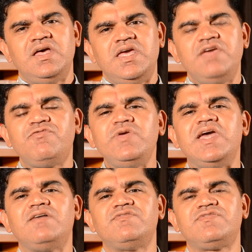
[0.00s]
If
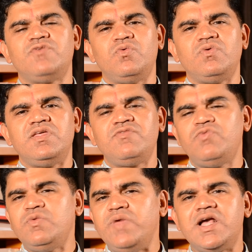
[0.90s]

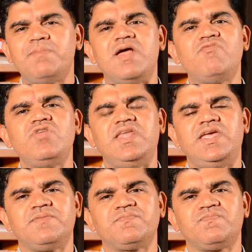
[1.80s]
we wake up every
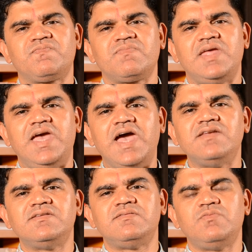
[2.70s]
day
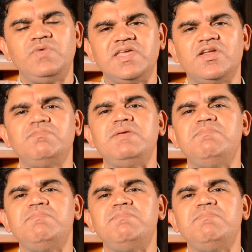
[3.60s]
and we cannot be